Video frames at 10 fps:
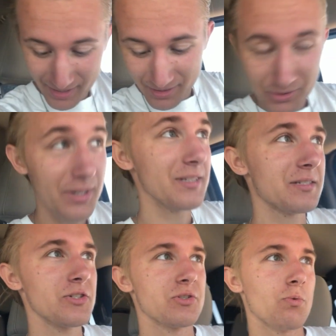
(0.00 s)
It's
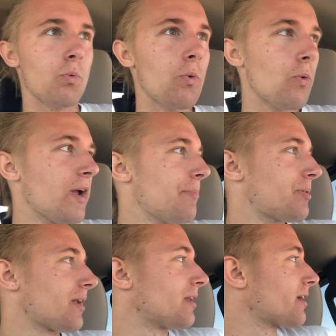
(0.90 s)
just
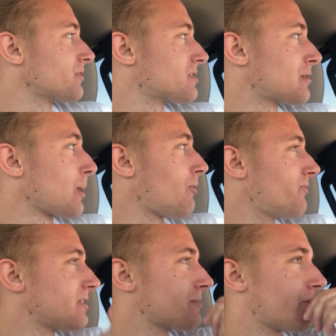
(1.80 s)
whipping. Like, there's low
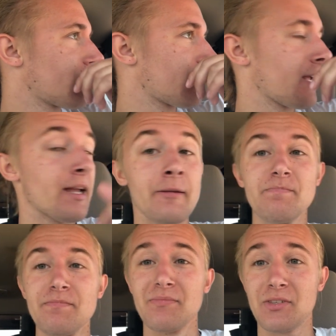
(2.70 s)
visibility,
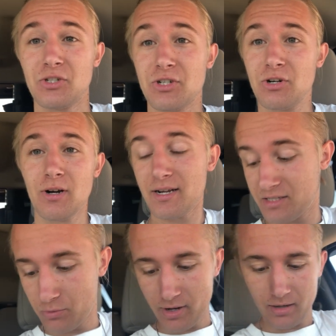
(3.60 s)
just
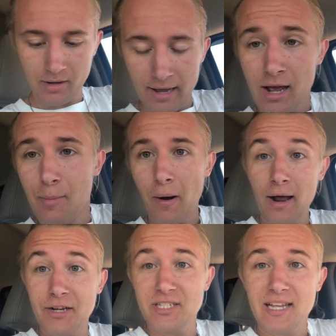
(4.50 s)
crazy wind. But
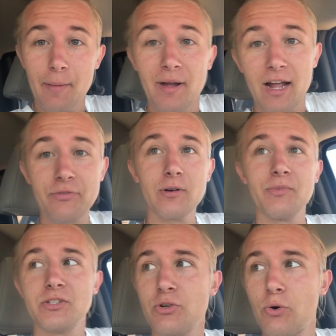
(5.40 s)
I just got back from
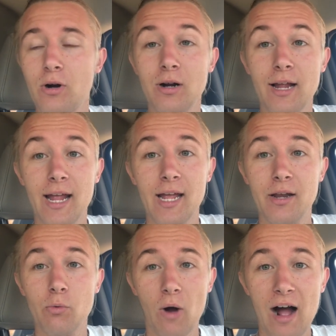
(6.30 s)
the tour
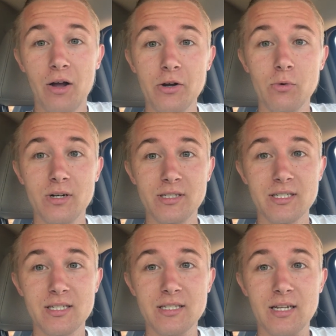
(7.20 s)
and wow, it
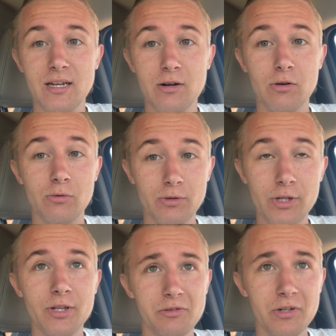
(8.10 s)
was
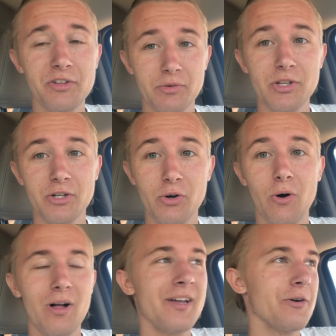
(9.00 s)
really, really, really
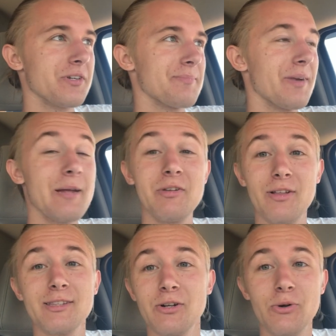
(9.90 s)
cool. It was maybe
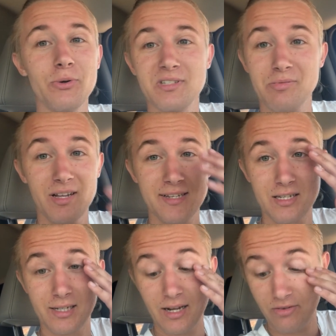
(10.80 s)
like the coolest place I, uh,
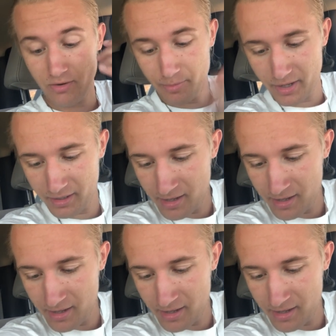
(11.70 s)
like, I've ever been.